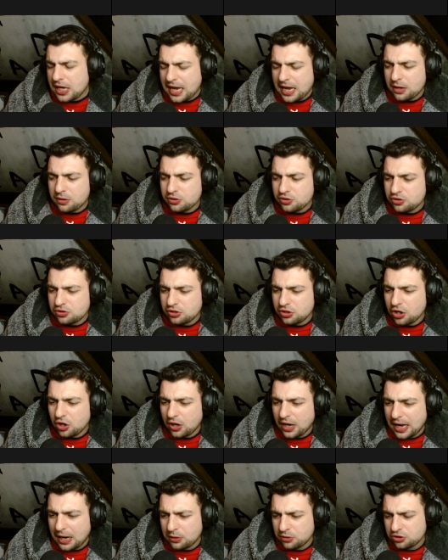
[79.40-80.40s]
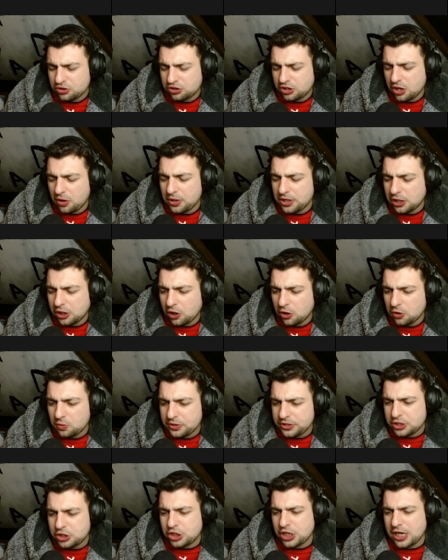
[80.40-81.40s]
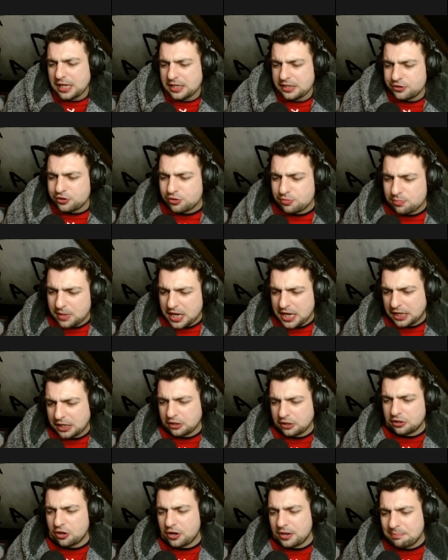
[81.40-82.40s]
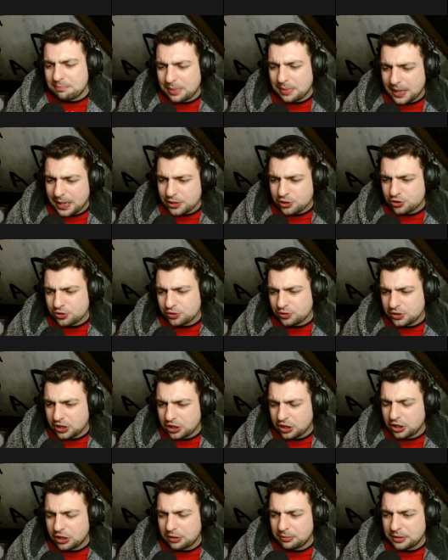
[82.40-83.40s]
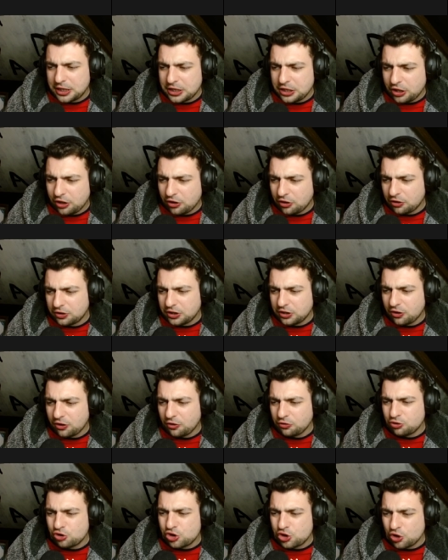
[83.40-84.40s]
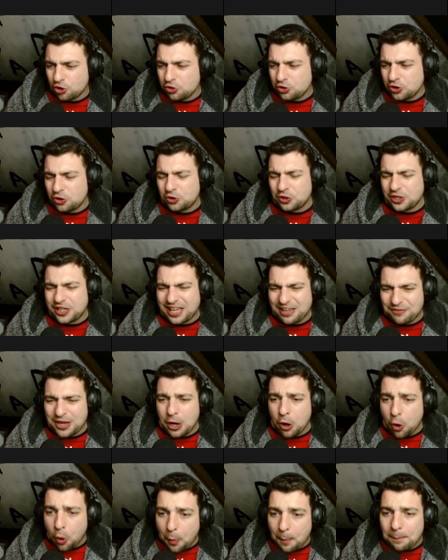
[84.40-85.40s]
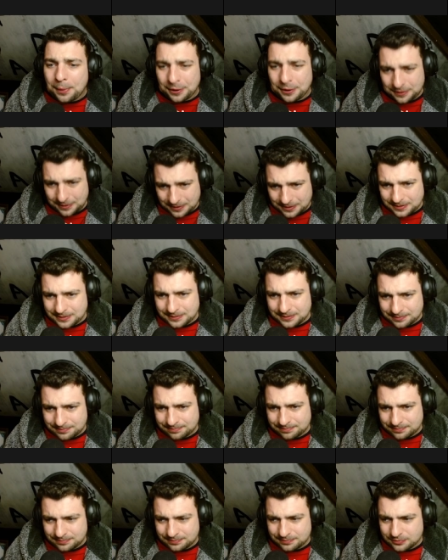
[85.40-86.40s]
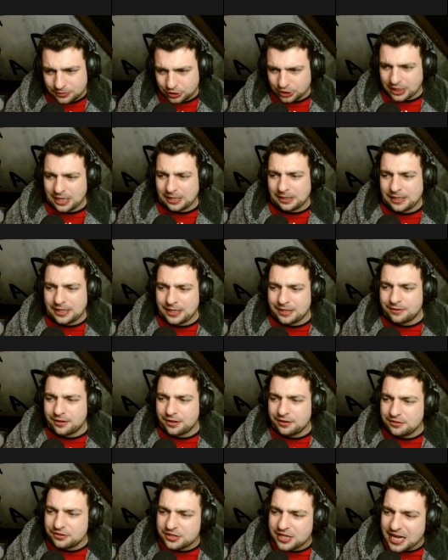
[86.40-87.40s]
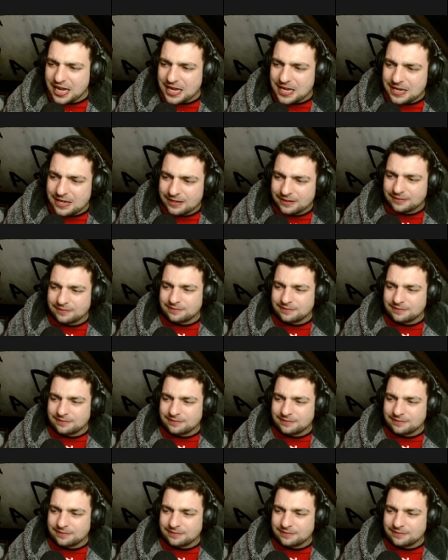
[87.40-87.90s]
along with the challenge make her not impartial? You know what I mean? You're on jungle. Give it up. Charlene D.